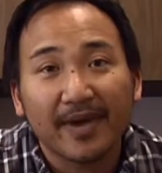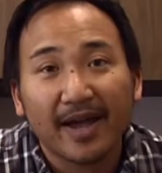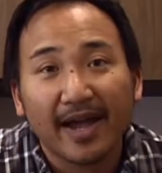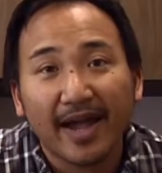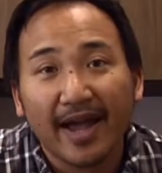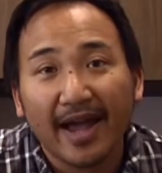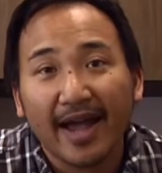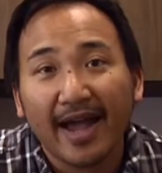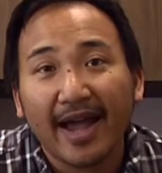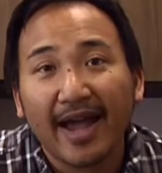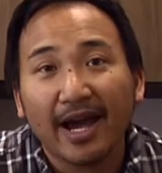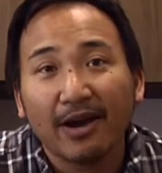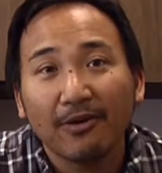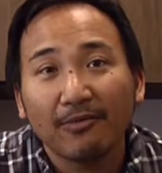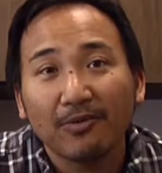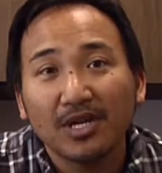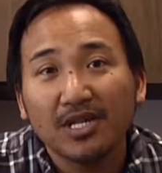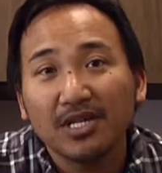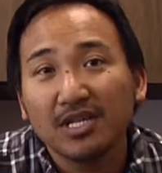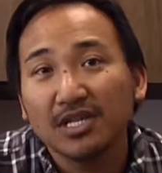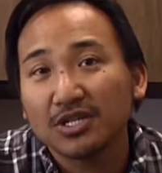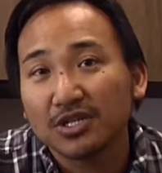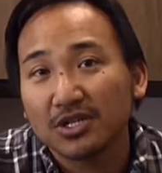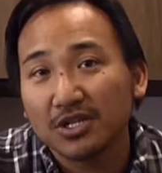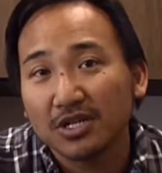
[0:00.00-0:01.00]
how we
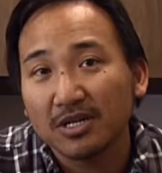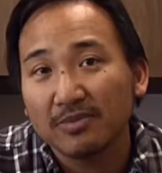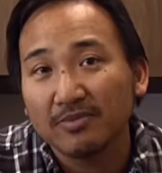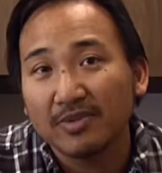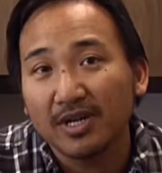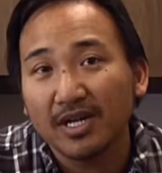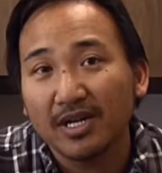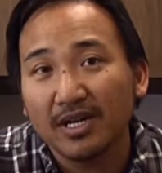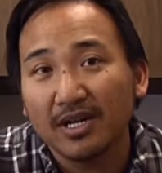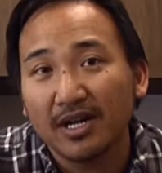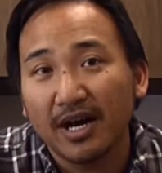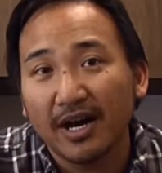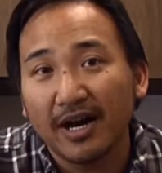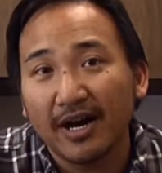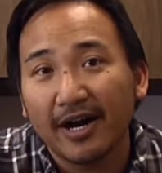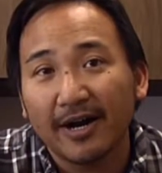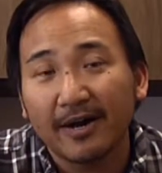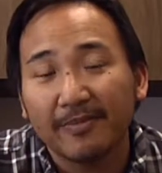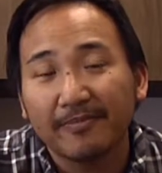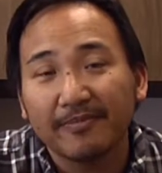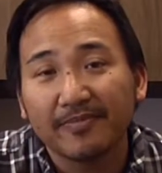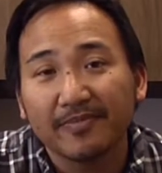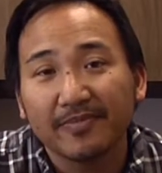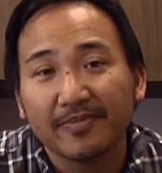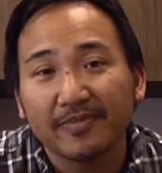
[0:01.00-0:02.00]
determine
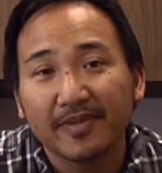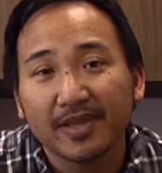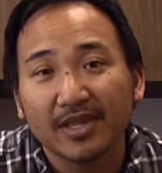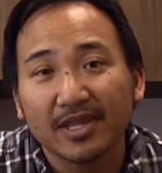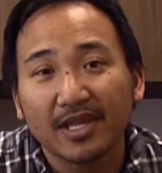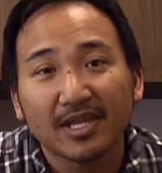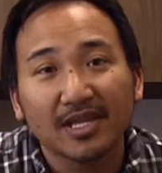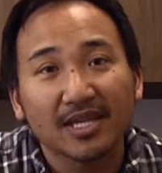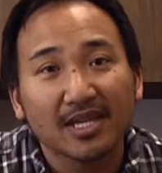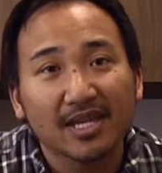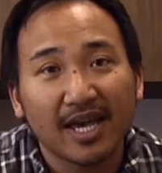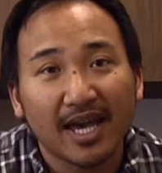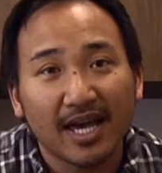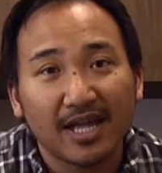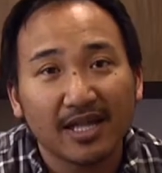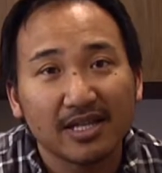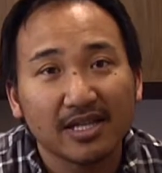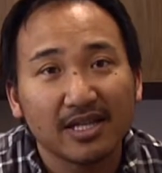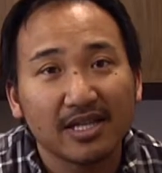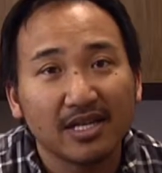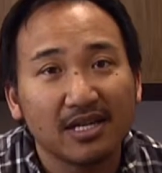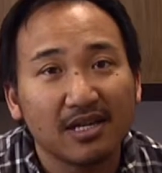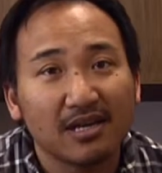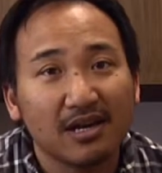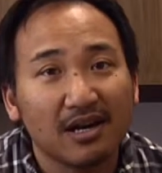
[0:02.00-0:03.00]
the
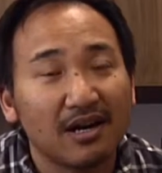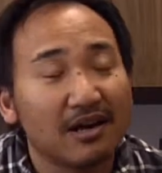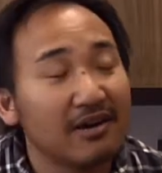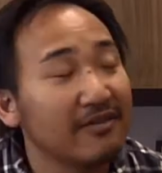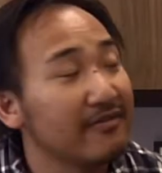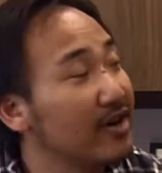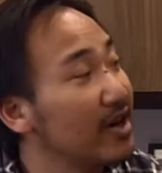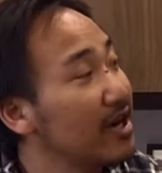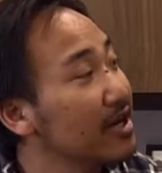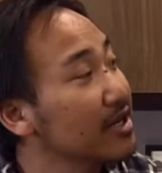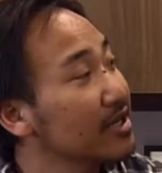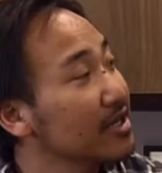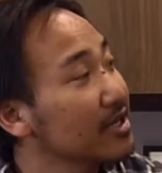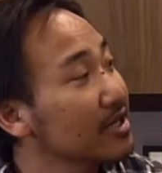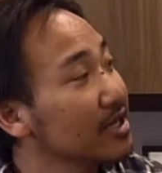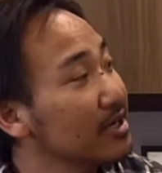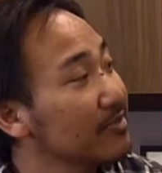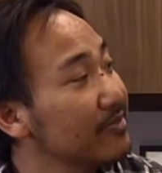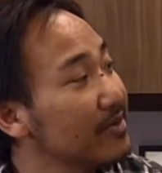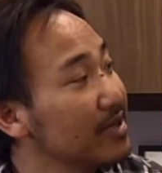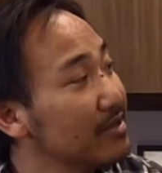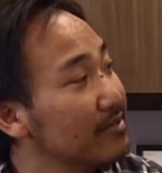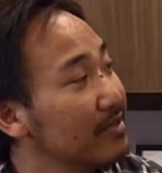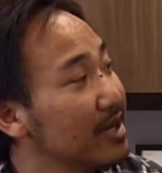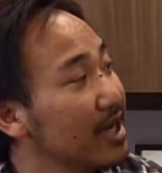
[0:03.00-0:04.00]
legality of
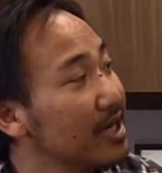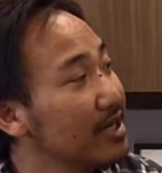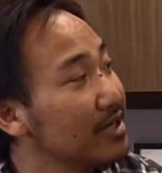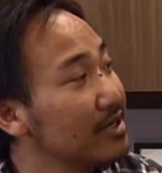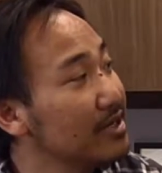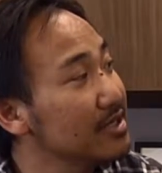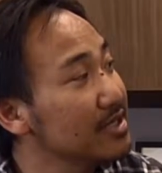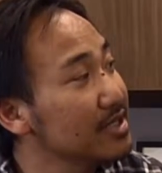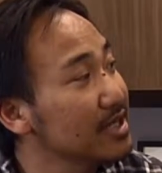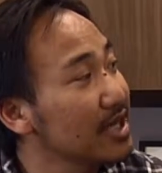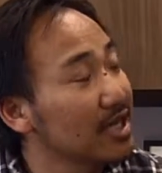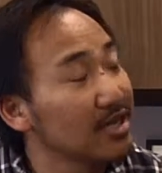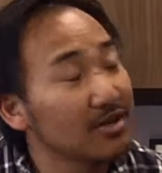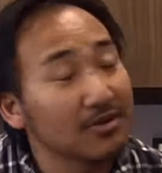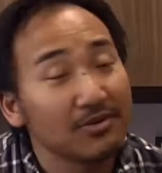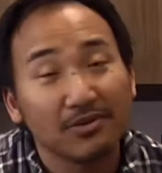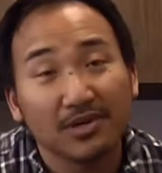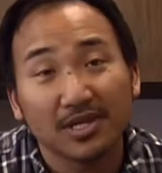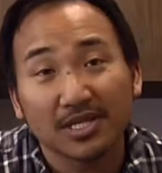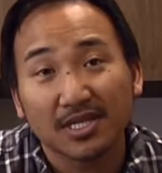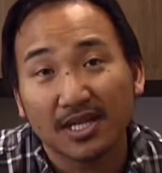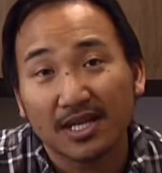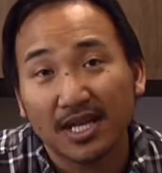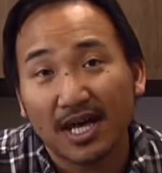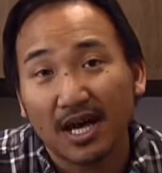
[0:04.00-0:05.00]
unaccompanied minors and who
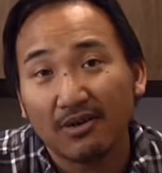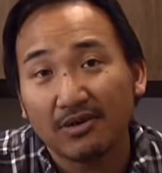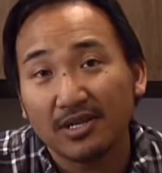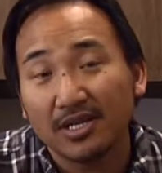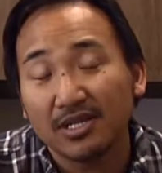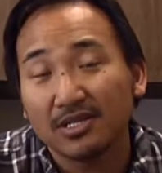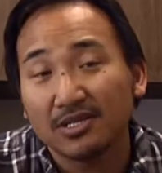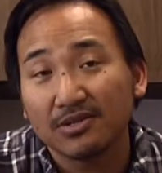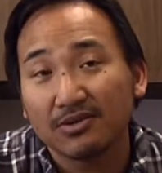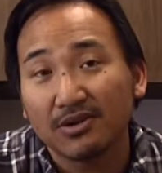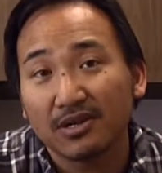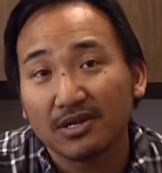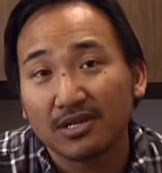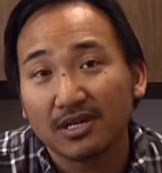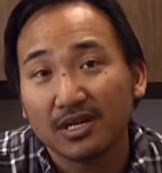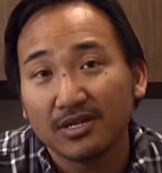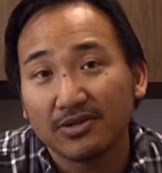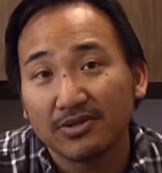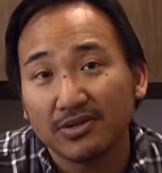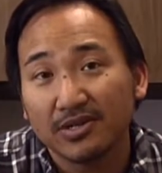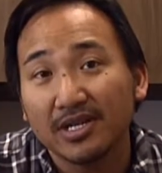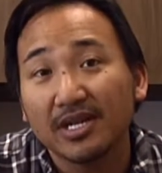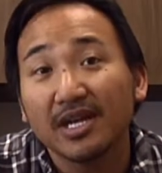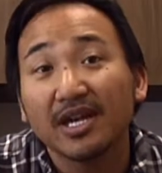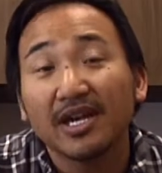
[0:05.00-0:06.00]
is allowed into our
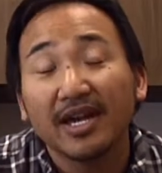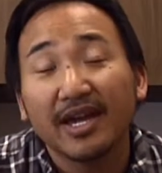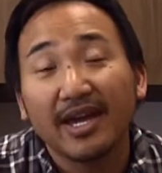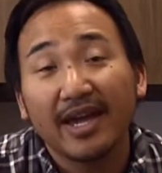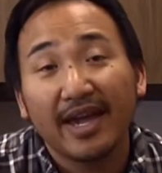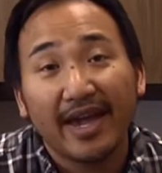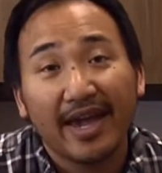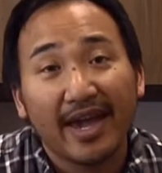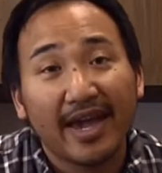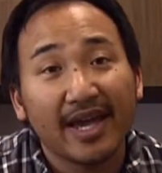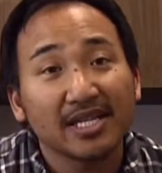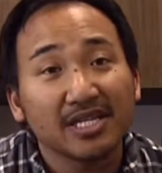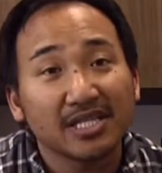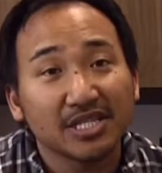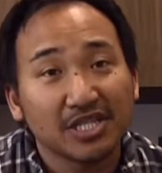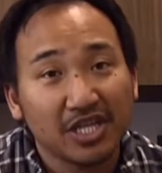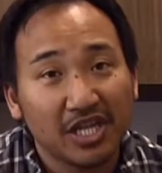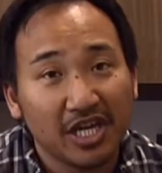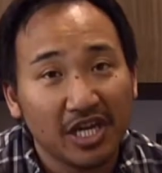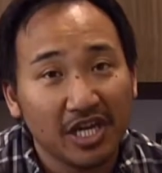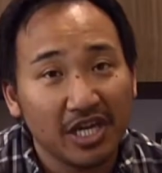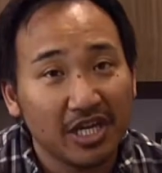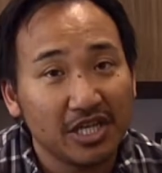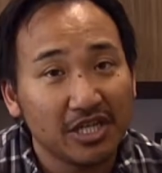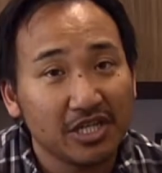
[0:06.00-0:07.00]
country has
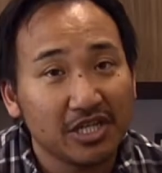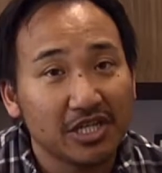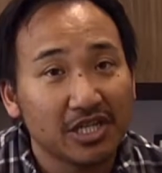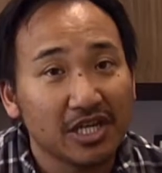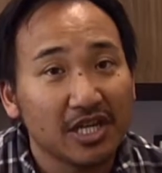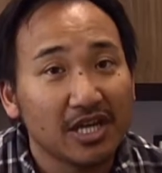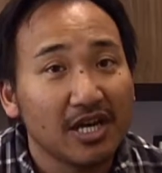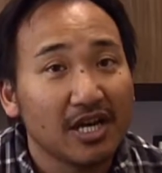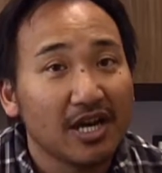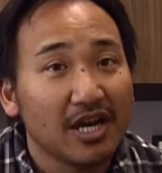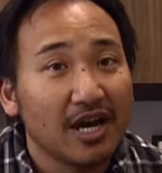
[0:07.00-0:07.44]
changed,